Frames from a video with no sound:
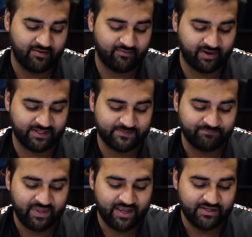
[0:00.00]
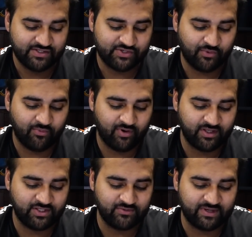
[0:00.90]
Right. So
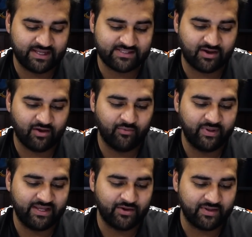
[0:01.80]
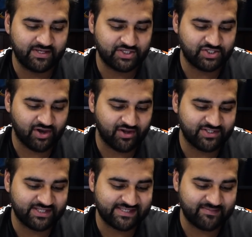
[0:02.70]
what unit are we going to
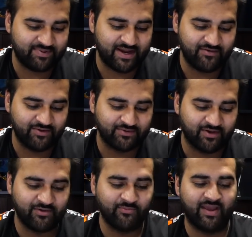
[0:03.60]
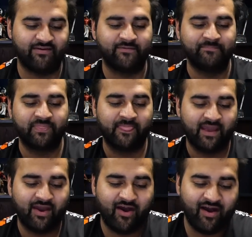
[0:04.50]
charge this Imperial Knight with?
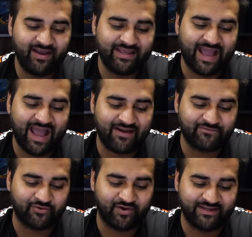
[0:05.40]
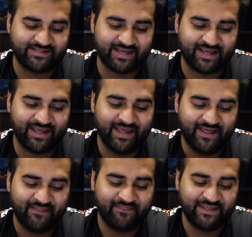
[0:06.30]
I have right here
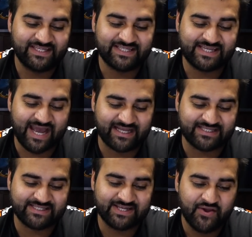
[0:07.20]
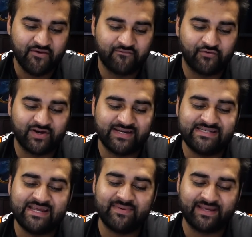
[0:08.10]
the stats for a
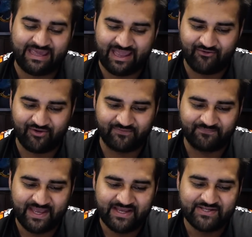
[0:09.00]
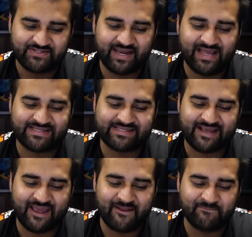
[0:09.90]
Dimmachiron. So let's
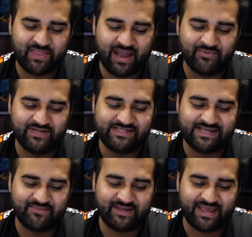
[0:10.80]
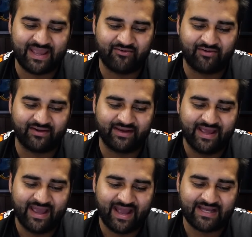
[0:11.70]
say our Dimmachiron
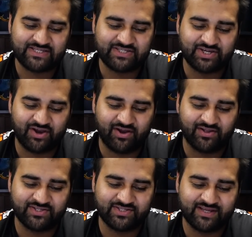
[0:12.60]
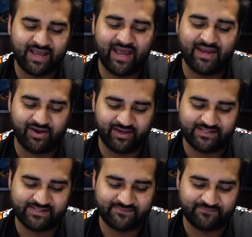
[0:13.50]
has charged a
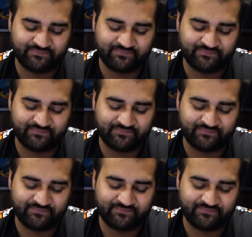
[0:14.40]
knight.